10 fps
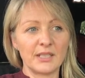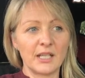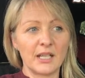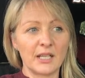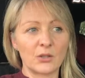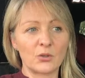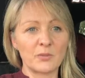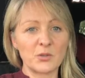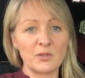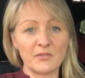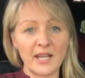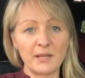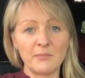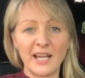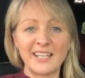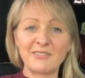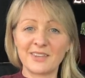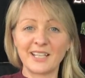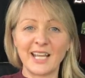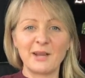called my twin flame, and
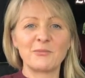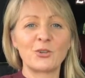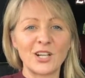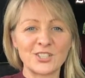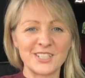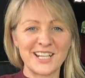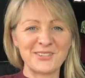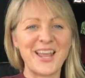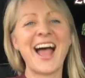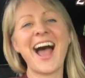everything came crashing down.